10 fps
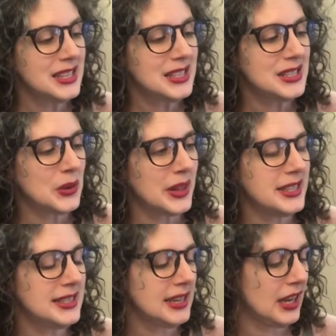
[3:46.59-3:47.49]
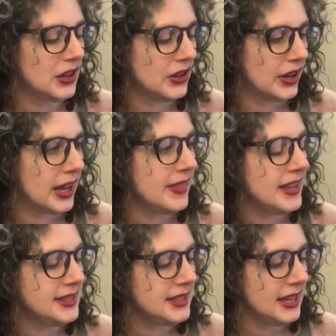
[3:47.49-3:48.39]
So let's take a look.
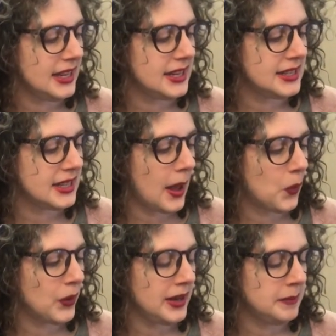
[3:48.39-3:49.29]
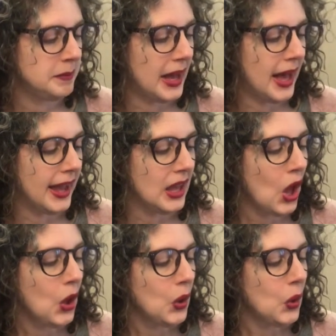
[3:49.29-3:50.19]
This is written by
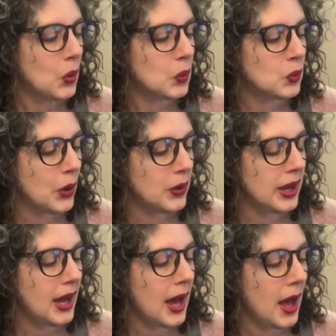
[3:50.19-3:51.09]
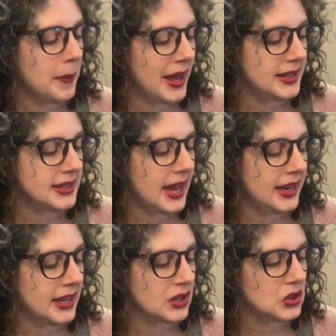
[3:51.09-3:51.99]
Roda Ahmed
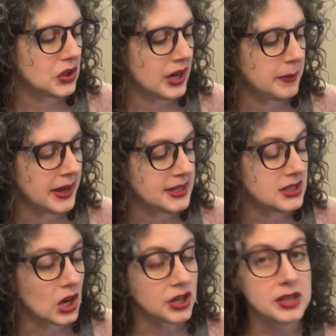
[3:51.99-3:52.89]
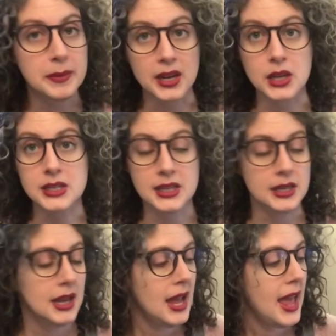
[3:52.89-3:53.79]
and illustrated by Stasha
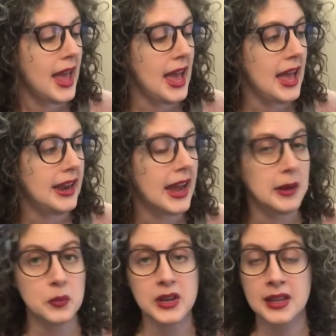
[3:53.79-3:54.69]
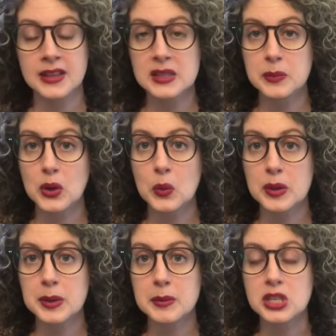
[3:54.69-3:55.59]
Barrington. And I am reading this book
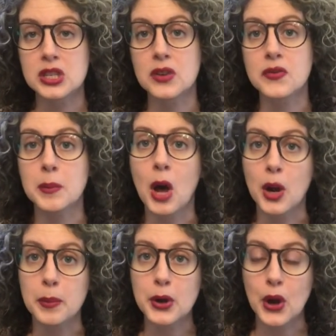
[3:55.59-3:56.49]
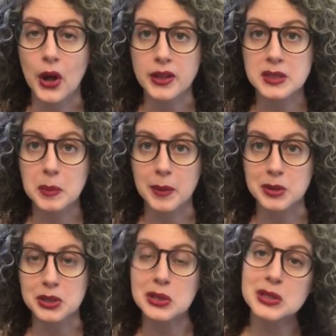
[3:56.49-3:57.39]
with permission from HarperCollins
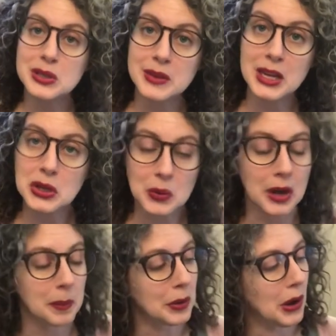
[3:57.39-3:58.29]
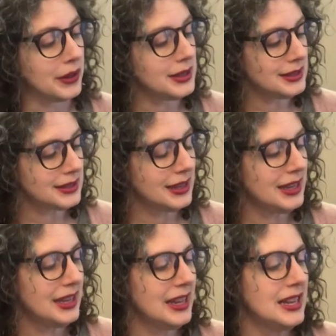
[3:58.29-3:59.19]
publishers. So thank you, HarperCollins.
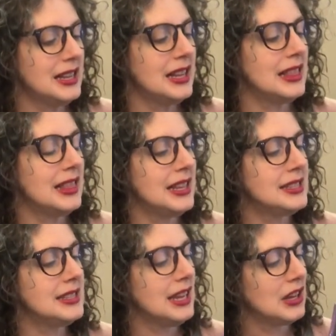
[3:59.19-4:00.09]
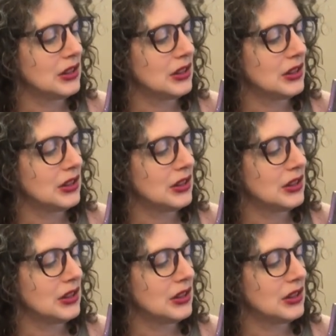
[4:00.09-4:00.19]
Let's take a